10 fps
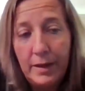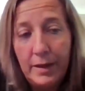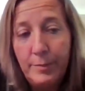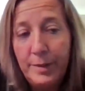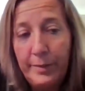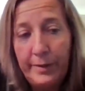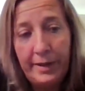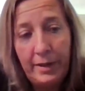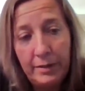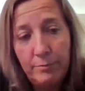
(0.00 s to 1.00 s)
I remember
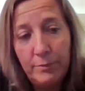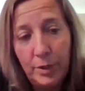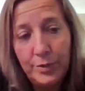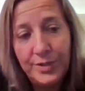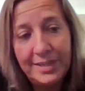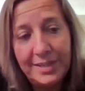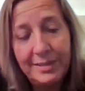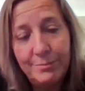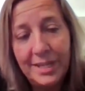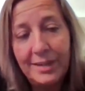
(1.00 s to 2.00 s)
him mostly. It
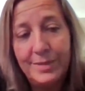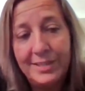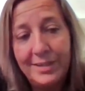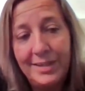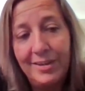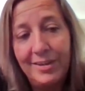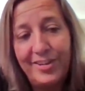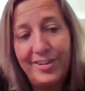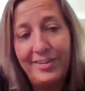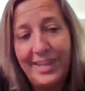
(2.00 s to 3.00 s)
seems like I'm sitting on
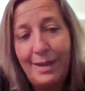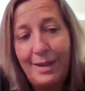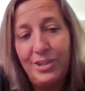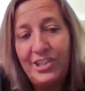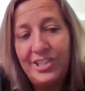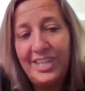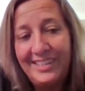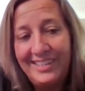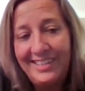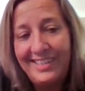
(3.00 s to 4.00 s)
her lap
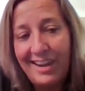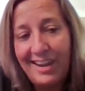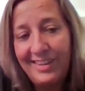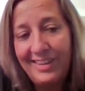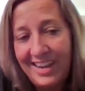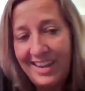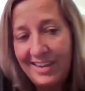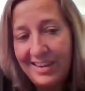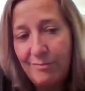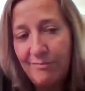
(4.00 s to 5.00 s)
looking down at
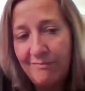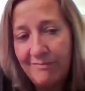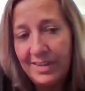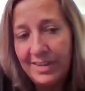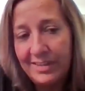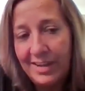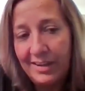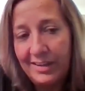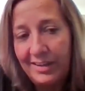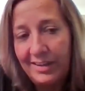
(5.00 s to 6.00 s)
him
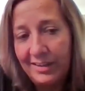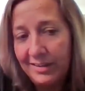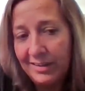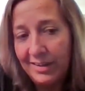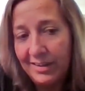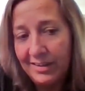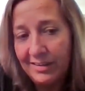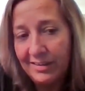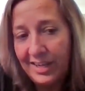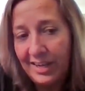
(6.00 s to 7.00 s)
attacking
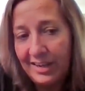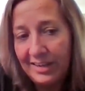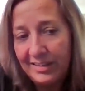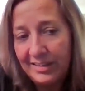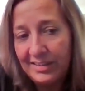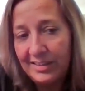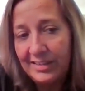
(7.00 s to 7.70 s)
other kids.